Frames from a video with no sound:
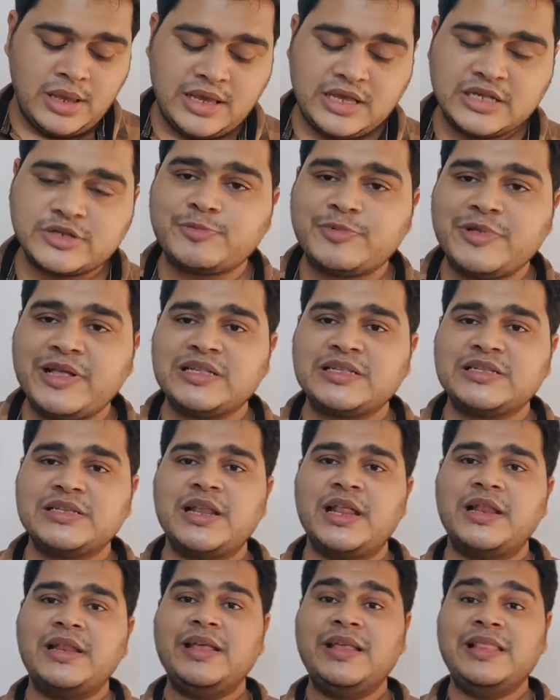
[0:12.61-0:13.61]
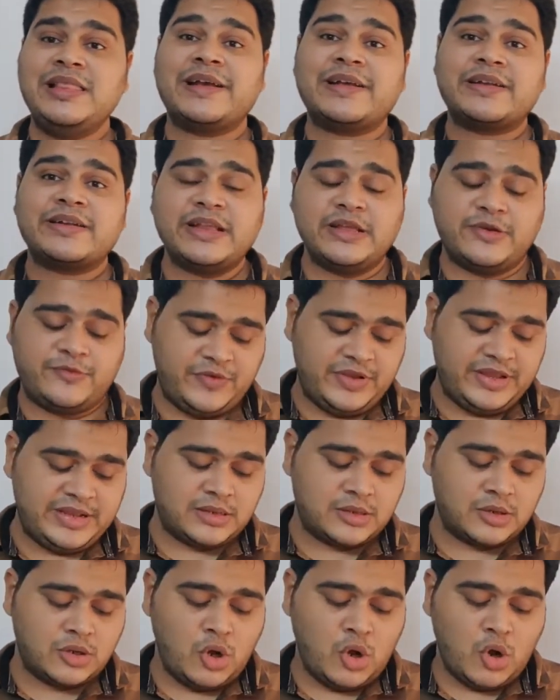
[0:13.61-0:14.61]
is placed in an electric
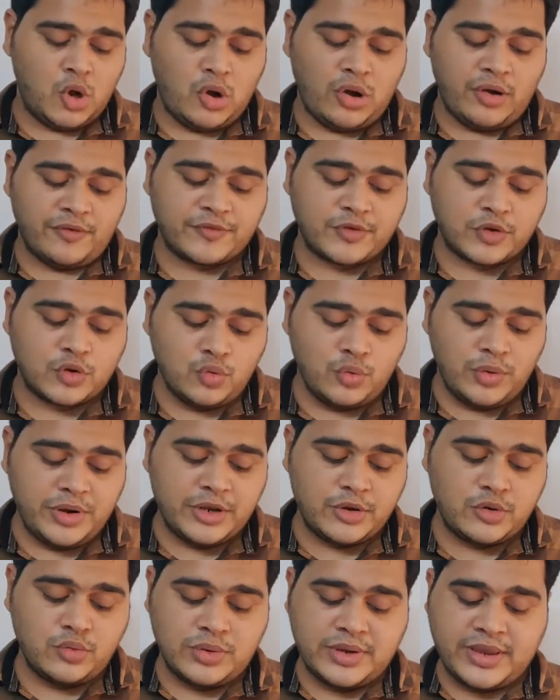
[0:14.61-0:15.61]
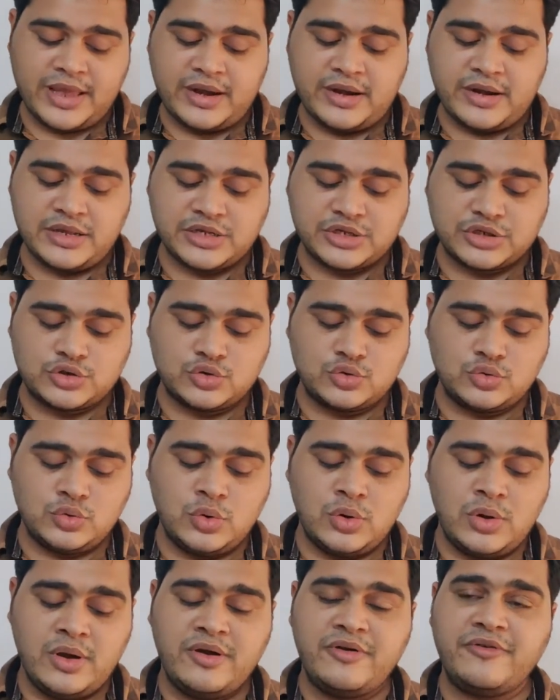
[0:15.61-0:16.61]
field of 2 into 10 raised to
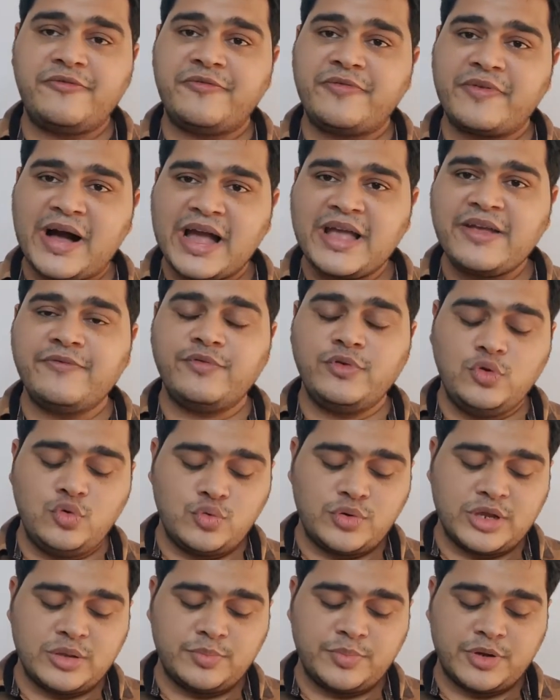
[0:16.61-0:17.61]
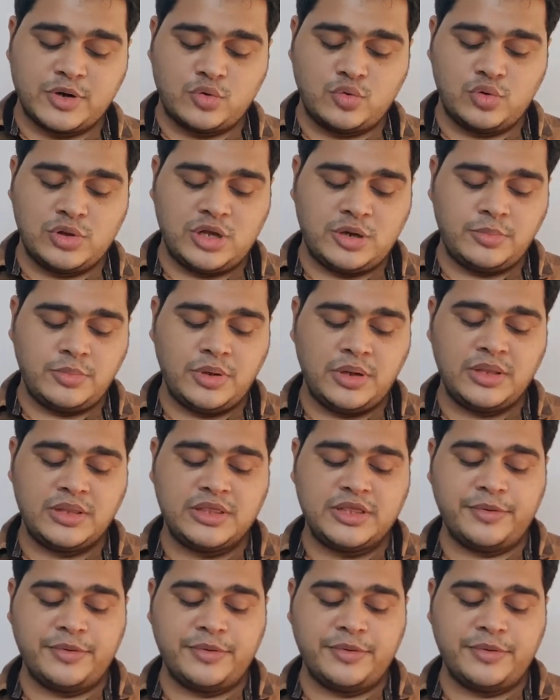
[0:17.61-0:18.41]
5 newton per coulomb.